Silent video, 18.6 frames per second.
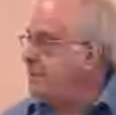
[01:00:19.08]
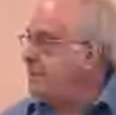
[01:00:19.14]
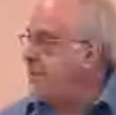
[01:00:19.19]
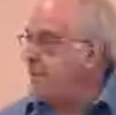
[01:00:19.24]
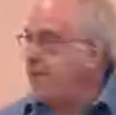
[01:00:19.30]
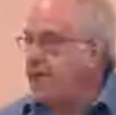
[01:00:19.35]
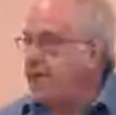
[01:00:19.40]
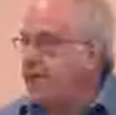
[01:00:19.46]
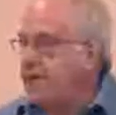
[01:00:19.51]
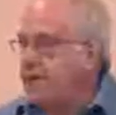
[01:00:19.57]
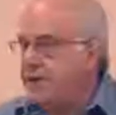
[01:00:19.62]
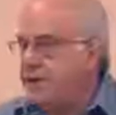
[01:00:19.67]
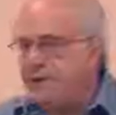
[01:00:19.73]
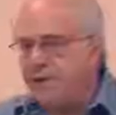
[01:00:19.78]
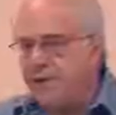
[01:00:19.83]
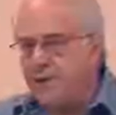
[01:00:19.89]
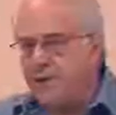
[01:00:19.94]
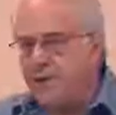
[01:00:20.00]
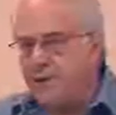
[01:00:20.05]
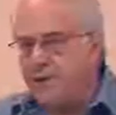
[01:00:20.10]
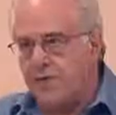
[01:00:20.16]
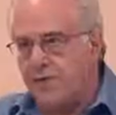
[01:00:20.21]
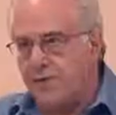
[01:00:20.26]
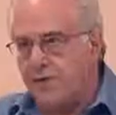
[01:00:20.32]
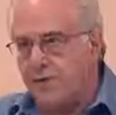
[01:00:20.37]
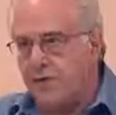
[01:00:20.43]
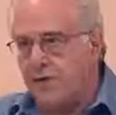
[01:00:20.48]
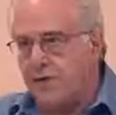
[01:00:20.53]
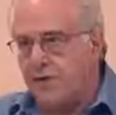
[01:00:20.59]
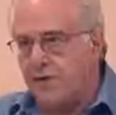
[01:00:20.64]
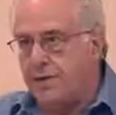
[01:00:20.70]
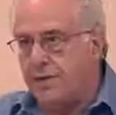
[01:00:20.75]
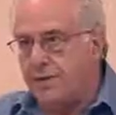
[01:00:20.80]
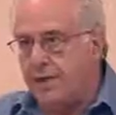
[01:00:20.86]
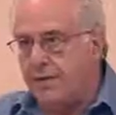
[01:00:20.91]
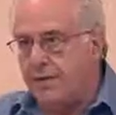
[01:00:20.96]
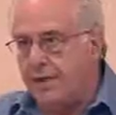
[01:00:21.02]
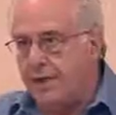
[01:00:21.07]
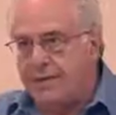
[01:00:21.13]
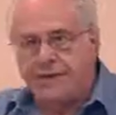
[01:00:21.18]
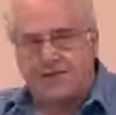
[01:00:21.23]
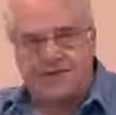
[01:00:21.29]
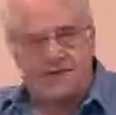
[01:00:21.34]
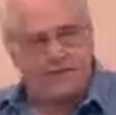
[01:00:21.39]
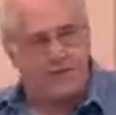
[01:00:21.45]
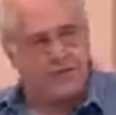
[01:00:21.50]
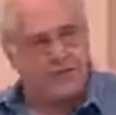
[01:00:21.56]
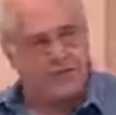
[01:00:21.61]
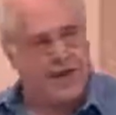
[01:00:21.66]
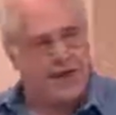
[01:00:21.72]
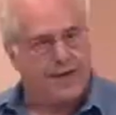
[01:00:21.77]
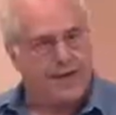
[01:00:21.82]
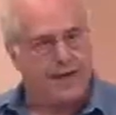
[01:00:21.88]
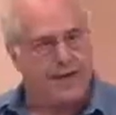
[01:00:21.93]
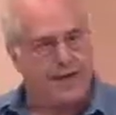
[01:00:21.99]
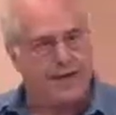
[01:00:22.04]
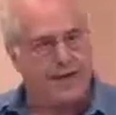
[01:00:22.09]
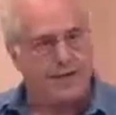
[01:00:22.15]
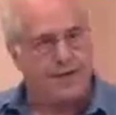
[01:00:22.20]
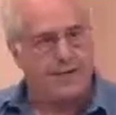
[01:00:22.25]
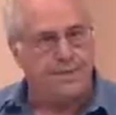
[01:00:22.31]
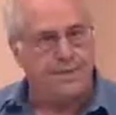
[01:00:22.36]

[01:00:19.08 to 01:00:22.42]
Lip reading: I'm not here to tell you they're wrong. That's their strategy.